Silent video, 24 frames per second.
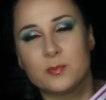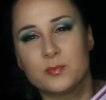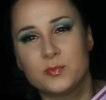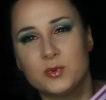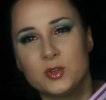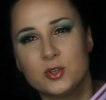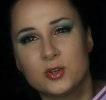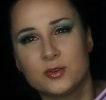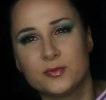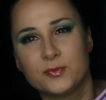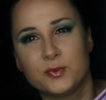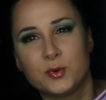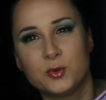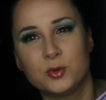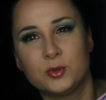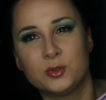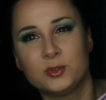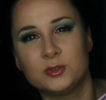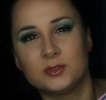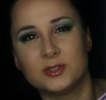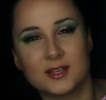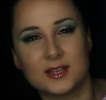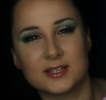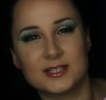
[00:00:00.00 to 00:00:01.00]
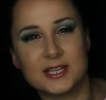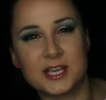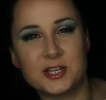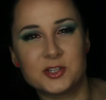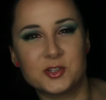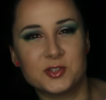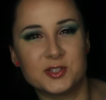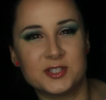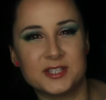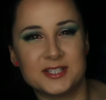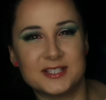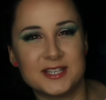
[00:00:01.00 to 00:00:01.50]
Beautiful
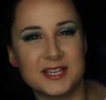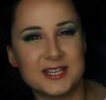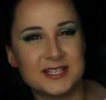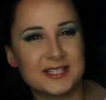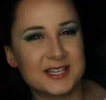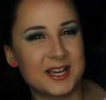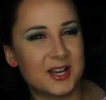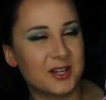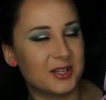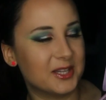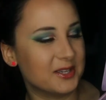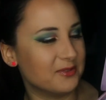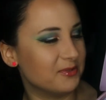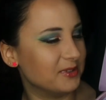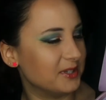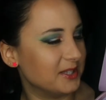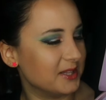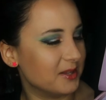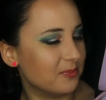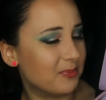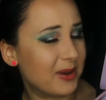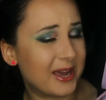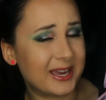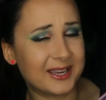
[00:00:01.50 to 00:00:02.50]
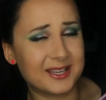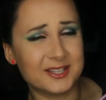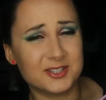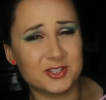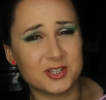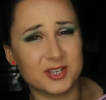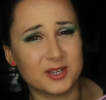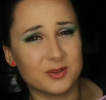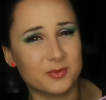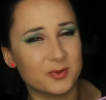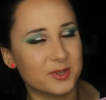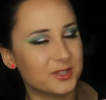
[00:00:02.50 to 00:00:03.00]
attention to detail even in the
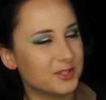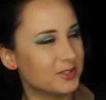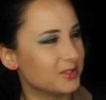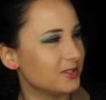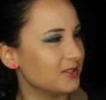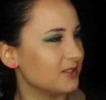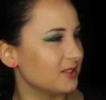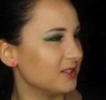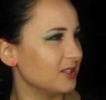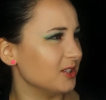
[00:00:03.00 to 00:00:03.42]
packaging, which,